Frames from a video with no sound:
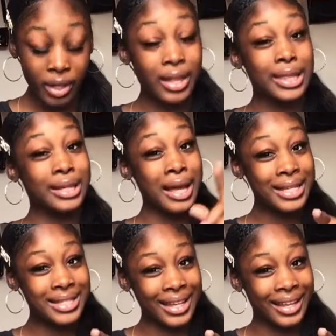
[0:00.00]
The next
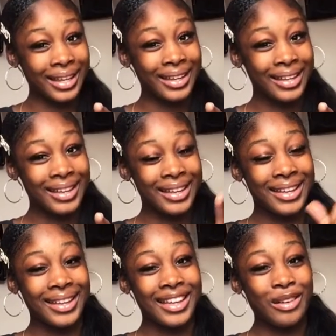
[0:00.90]
thing
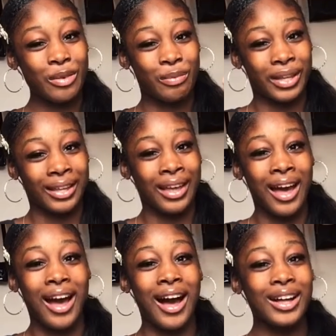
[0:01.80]
would be
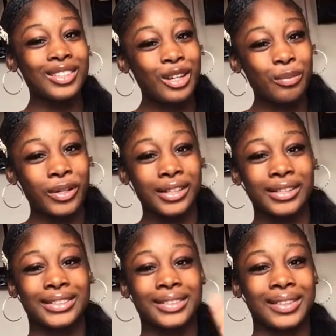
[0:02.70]
a lookbook.
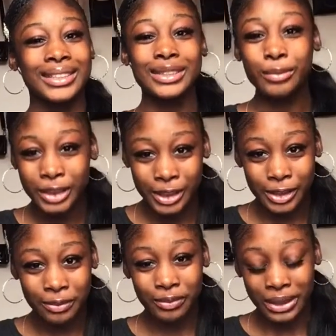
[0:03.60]
So that's number
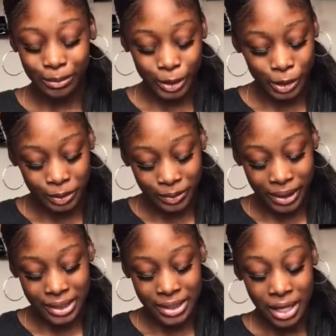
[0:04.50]
two. Number two is
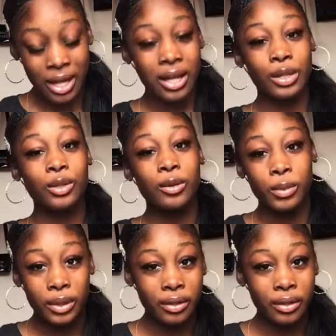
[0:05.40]
a lookbook.